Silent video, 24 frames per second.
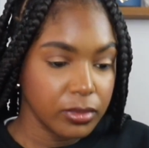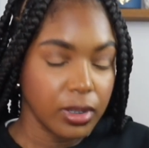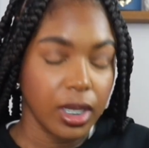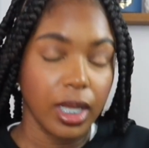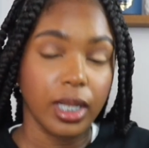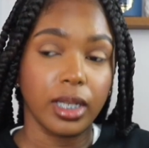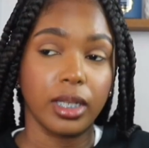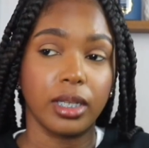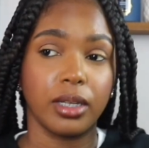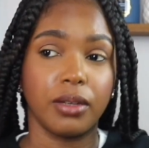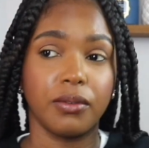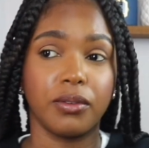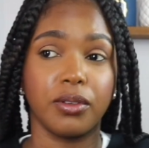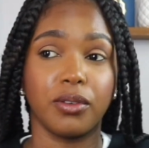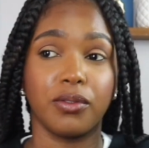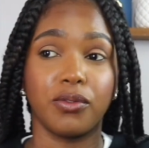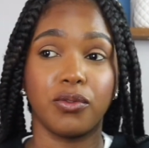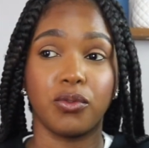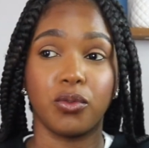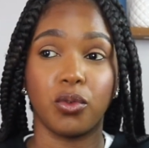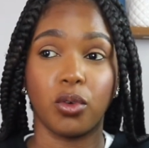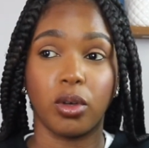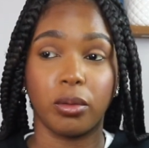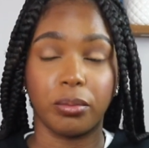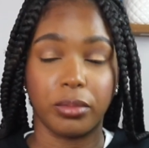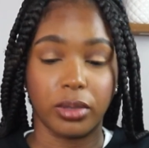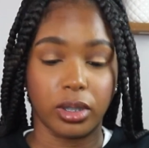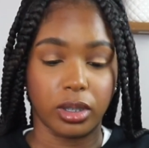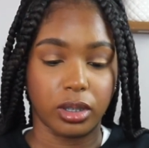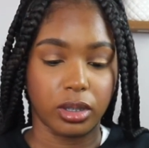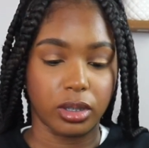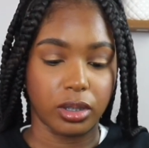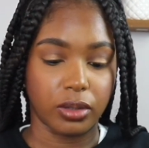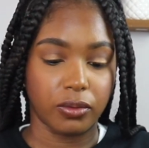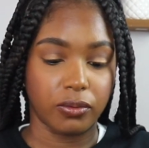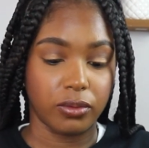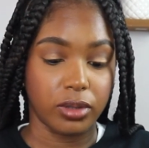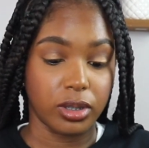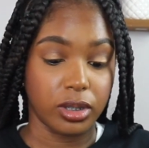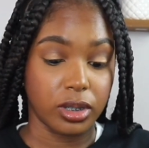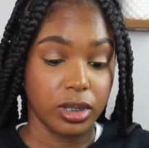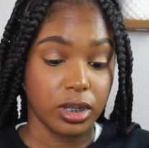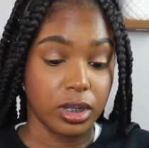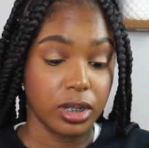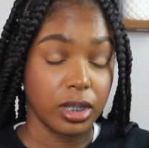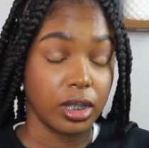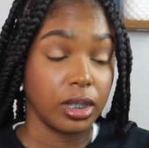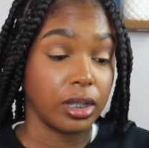I love the formula of
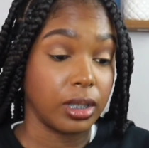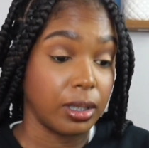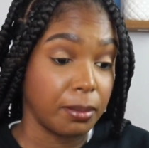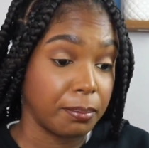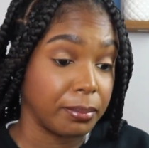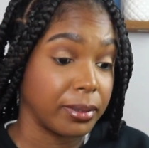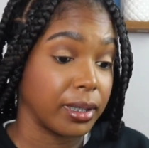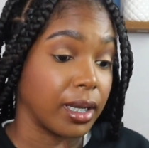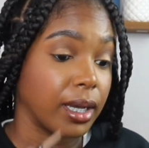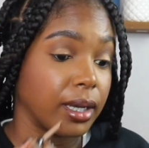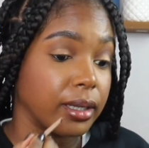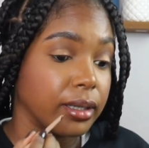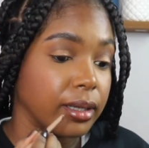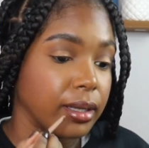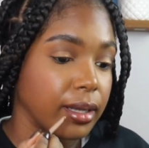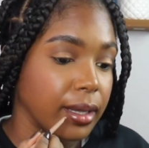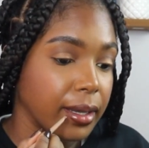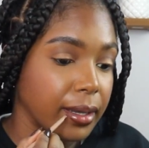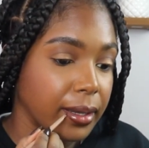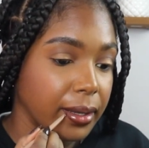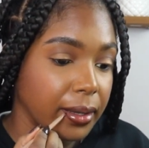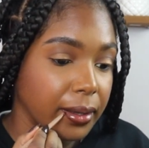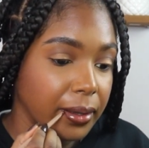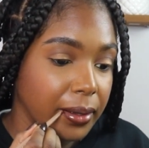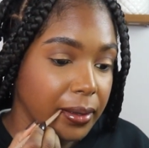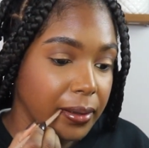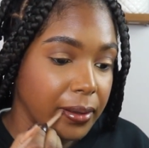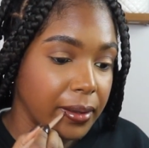this lip liner, y'all.